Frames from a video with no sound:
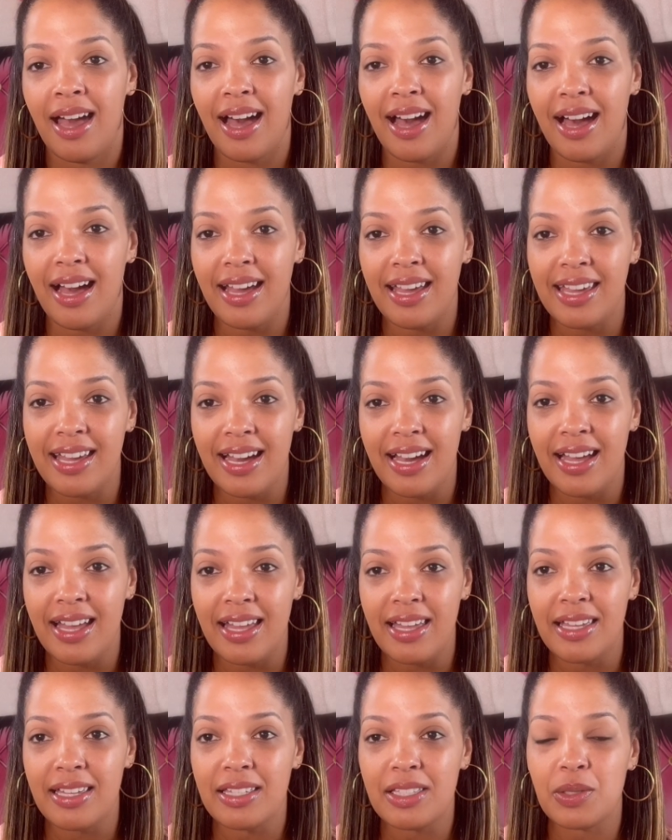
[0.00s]
Hi
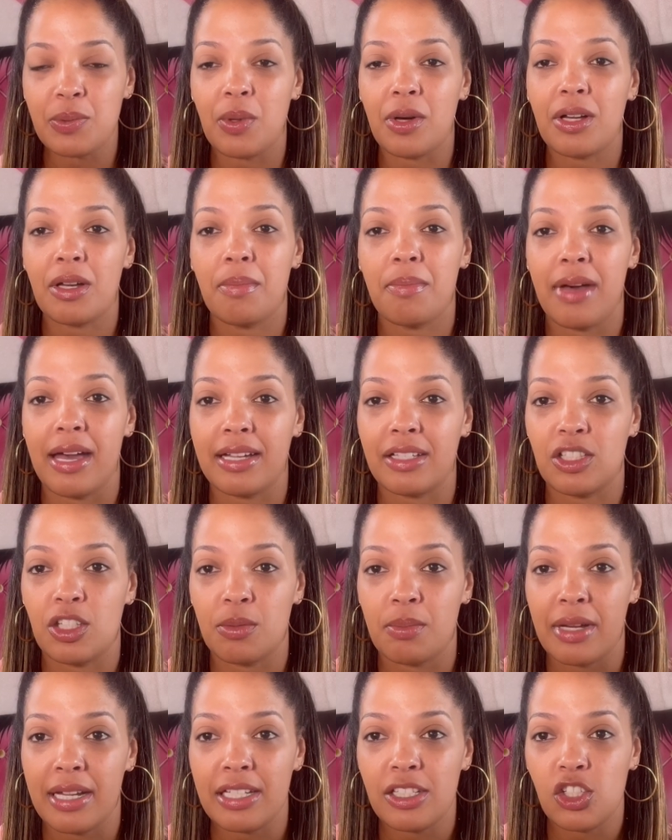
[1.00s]
guys, welcome back to
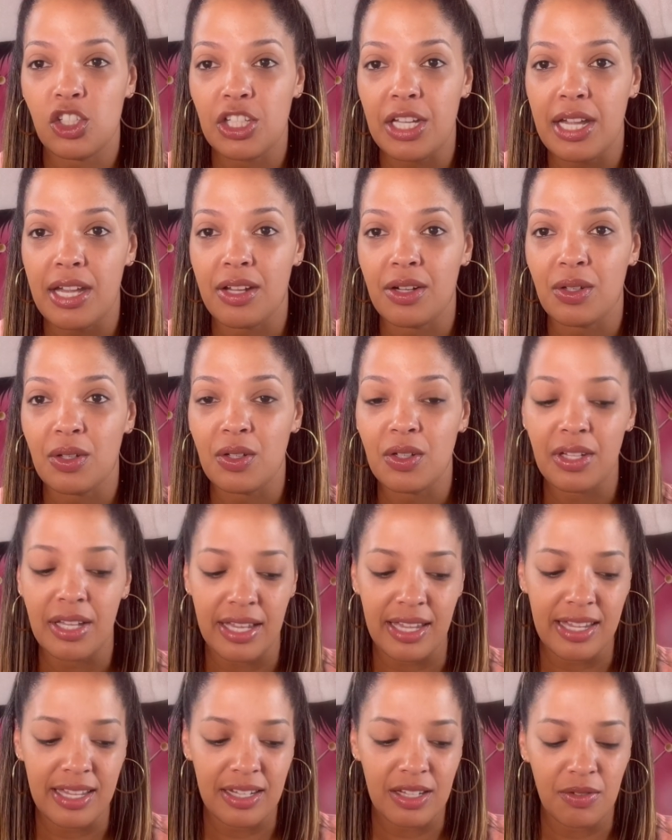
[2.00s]
my channel.
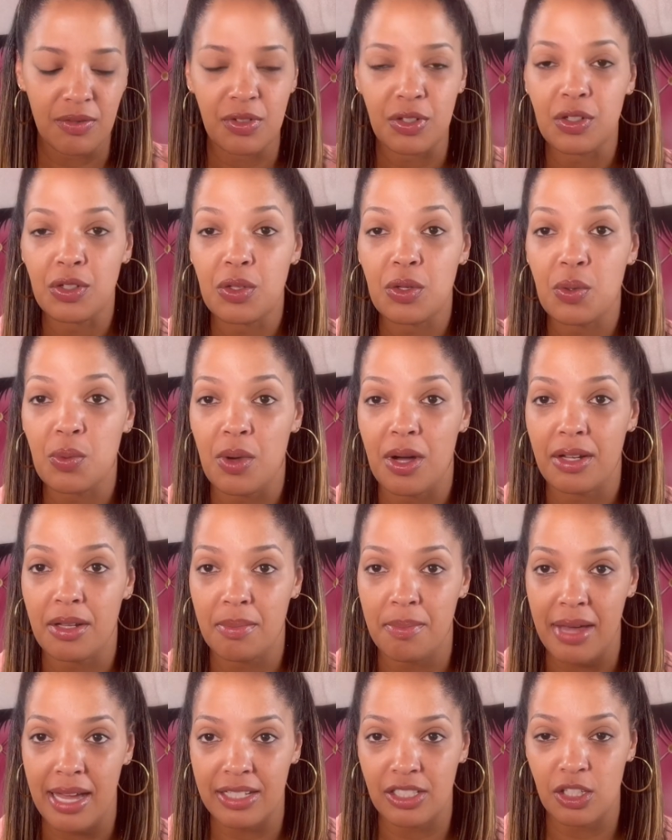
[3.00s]
And if you're new,
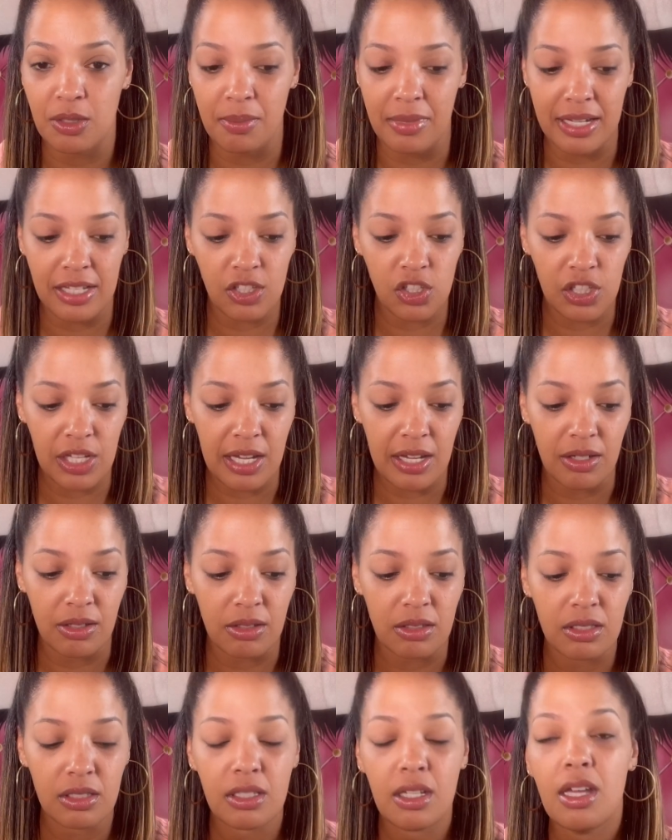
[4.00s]
welcome back to my
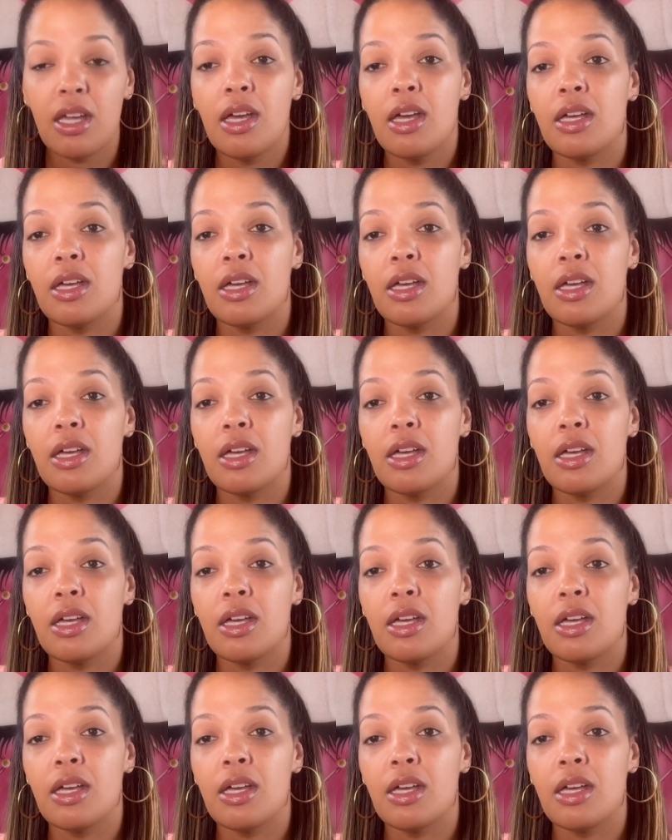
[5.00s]
channel.